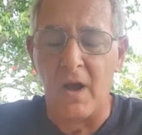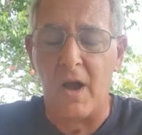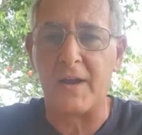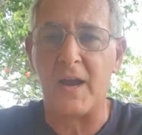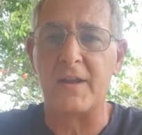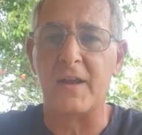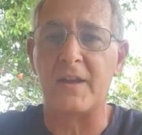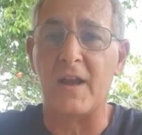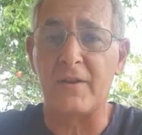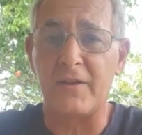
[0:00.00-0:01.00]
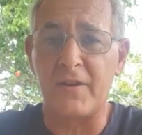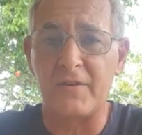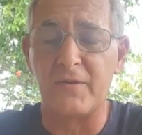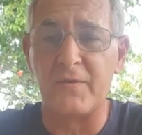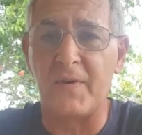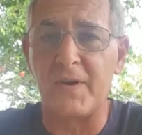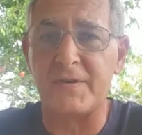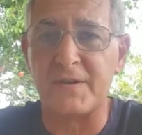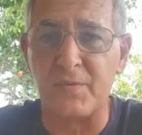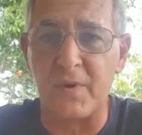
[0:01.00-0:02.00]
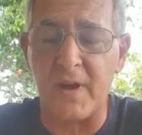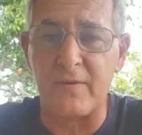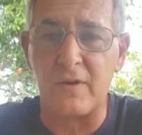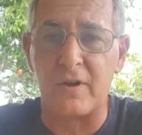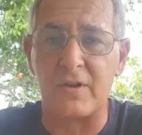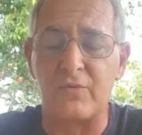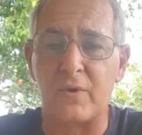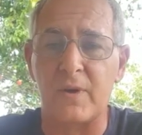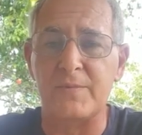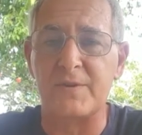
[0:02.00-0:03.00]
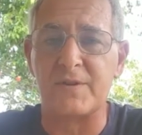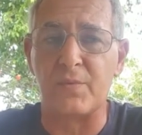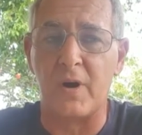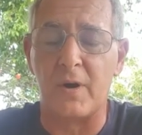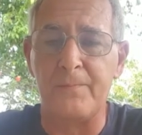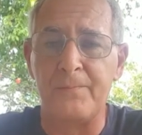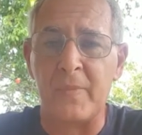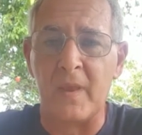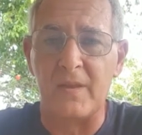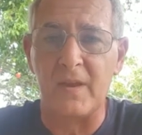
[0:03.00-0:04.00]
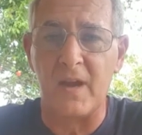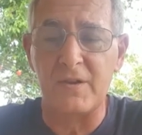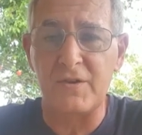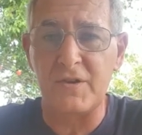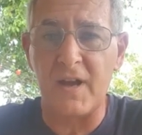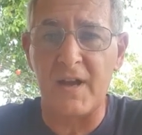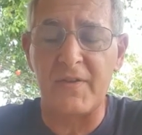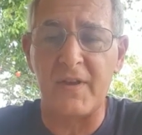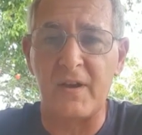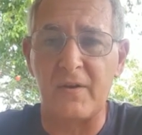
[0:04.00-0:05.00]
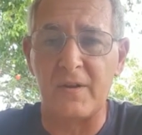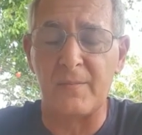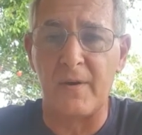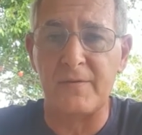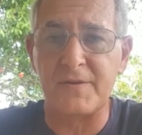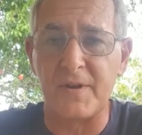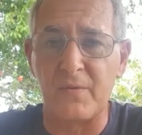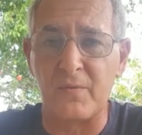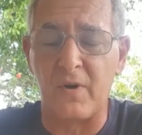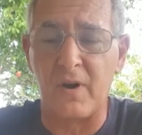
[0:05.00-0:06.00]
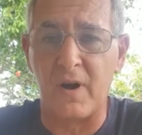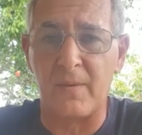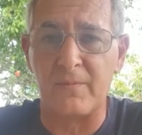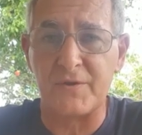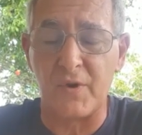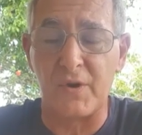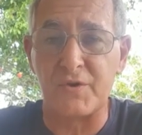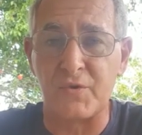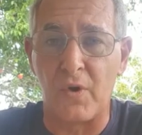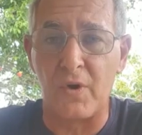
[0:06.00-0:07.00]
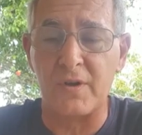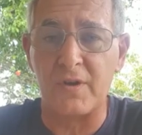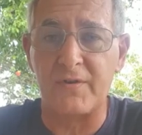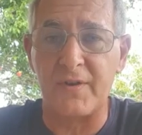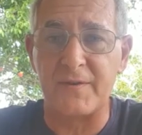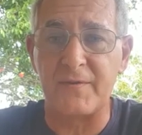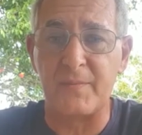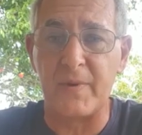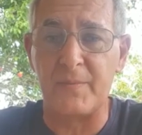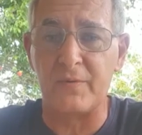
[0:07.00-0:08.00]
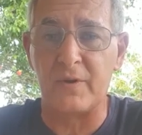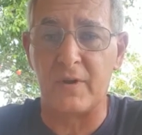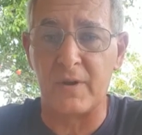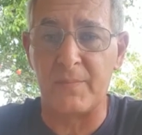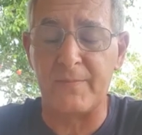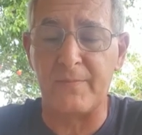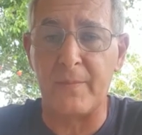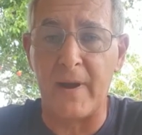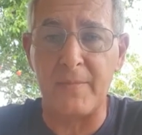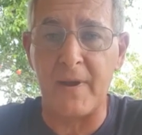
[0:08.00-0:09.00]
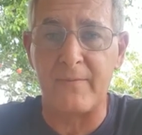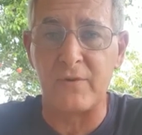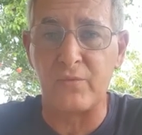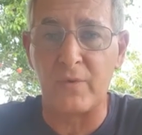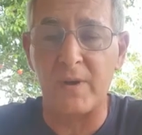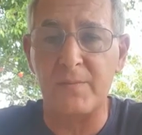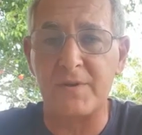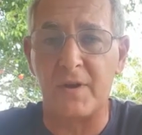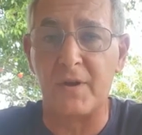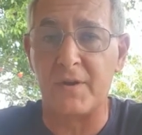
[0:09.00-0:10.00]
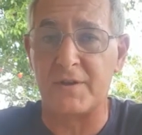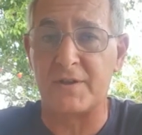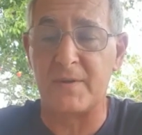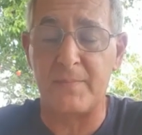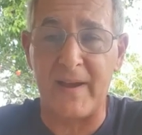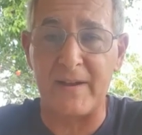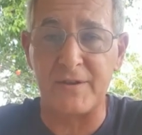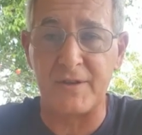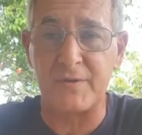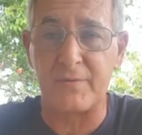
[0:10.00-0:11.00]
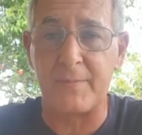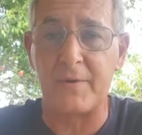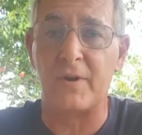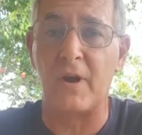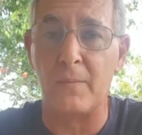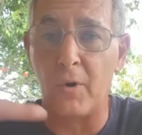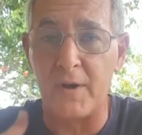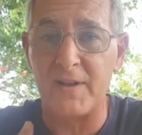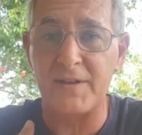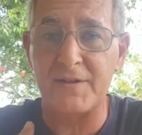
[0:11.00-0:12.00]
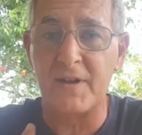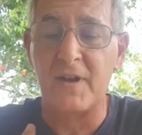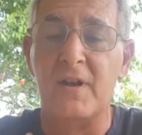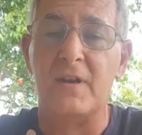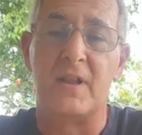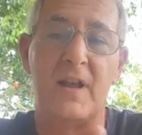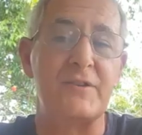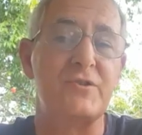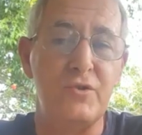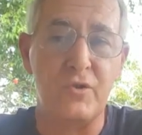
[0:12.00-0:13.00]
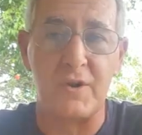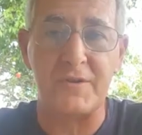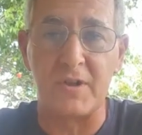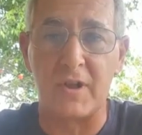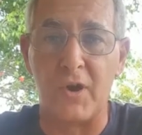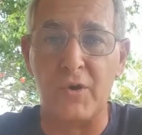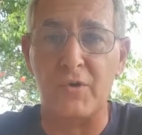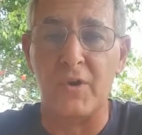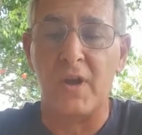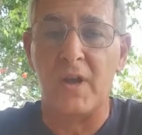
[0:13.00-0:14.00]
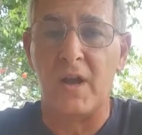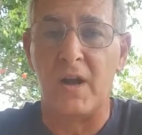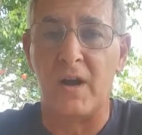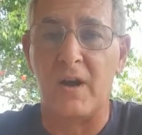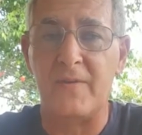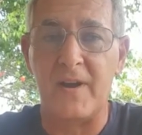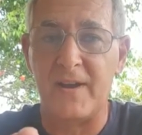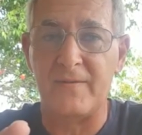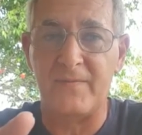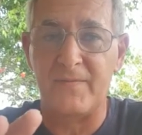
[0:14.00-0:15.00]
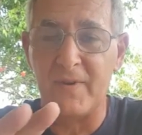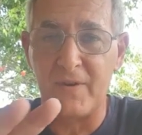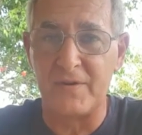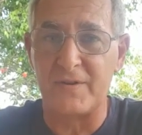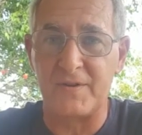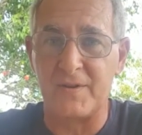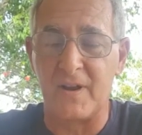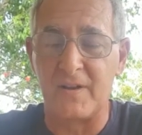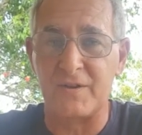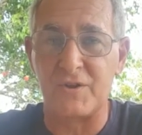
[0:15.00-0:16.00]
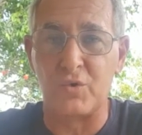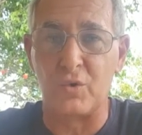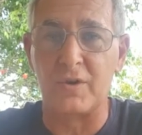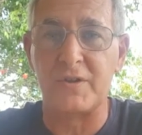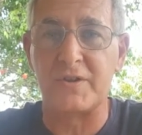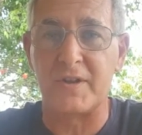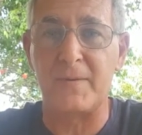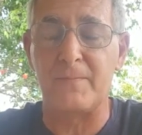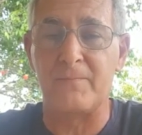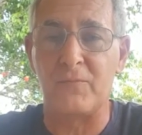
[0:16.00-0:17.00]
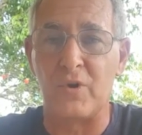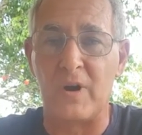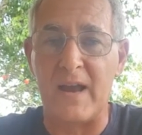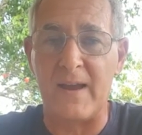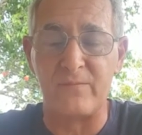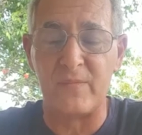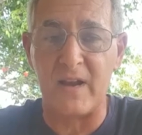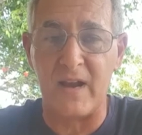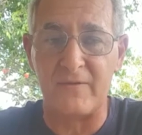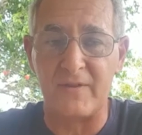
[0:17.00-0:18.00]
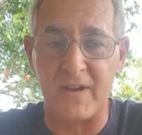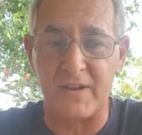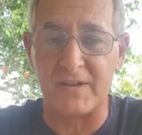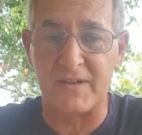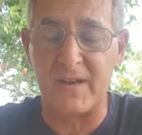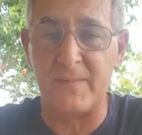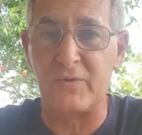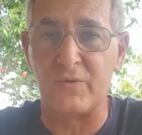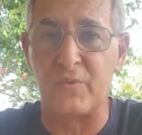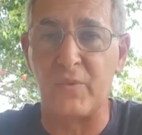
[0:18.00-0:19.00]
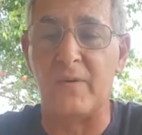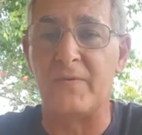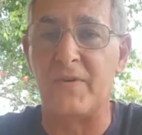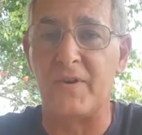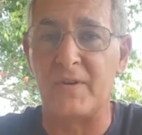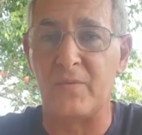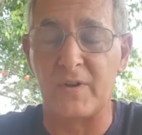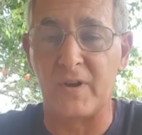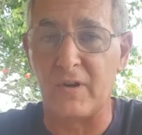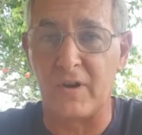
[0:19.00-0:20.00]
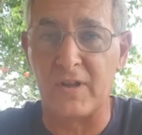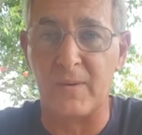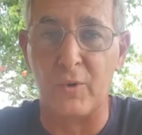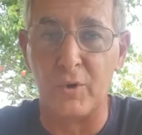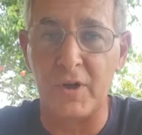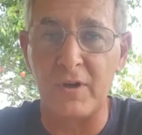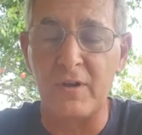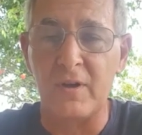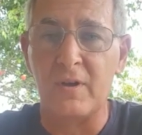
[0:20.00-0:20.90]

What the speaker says: Okay, now the other thing too, folks, is we're having a lot of dreams as well. The energy out there at the moment is so strong and intense for people. A lot of people may be having dreams. I know their sleep pattern is disrupted. No, mine is. The last 2 nights alone, I've had very distorted sleep where I haven't been able to get to sleep till 12:30, 1 o'clock in the morning.